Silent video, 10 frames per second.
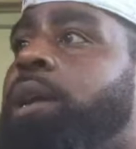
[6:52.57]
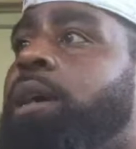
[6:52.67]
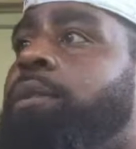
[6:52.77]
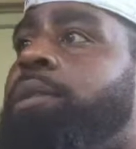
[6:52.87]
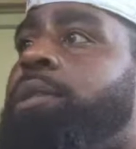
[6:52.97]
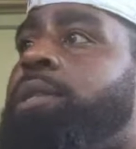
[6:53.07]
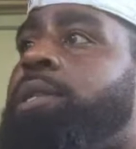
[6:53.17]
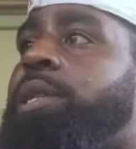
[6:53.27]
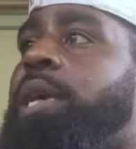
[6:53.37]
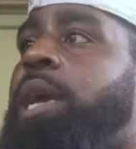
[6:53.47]
how
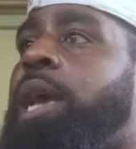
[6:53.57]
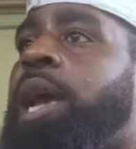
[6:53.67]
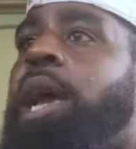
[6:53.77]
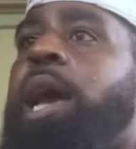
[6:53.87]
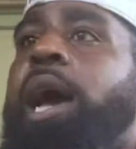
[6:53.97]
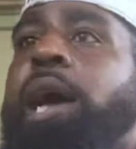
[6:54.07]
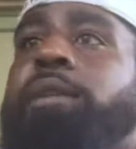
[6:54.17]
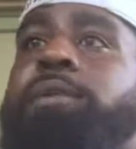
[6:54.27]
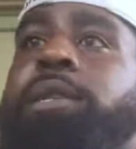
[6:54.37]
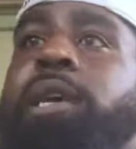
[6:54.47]
it's
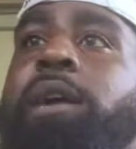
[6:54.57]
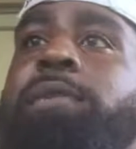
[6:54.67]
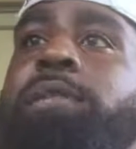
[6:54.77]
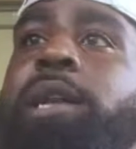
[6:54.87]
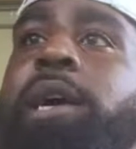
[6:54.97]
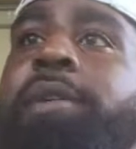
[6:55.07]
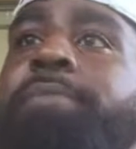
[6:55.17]
not.